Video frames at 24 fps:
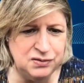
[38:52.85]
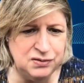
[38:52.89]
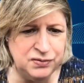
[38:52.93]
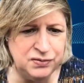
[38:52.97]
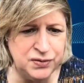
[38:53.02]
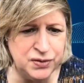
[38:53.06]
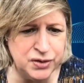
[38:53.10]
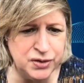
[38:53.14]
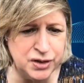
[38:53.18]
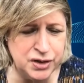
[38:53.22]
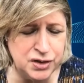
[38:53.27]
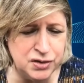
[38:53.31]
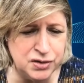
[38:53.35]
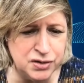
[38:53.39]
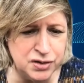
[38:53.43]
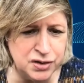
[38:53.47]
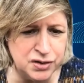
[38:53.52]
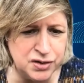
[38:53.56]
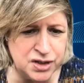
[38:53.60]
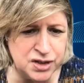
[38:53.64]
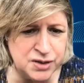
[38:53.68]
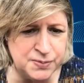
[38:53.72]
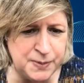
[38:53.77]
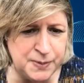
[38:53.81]
for
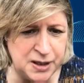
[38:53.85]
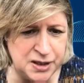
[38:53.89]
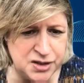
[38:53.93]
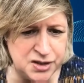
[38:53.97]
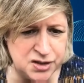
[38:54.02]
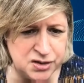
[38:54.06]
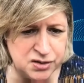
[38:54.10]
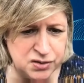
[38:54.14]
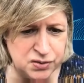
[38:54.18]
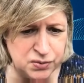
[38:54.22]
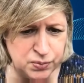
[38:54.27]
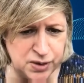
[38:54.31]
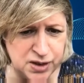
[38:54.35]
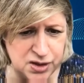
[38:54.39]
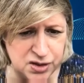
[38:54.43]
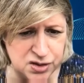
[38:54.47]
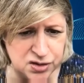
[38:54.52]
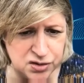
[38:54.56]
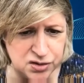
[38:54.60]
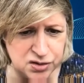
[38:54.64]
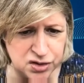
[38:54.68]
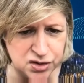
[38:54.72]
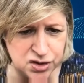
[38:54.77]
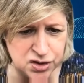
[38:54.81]
your sponsored
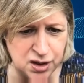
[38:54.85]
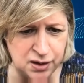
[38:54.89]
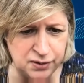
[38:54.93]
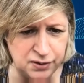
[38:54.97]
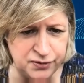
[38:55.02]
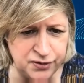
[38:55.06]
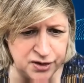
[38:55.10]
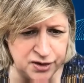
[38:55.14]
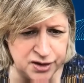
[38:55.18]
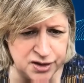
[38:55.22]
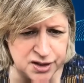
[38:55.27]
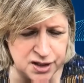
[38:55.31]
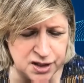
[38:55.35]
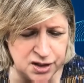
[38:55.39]
research office,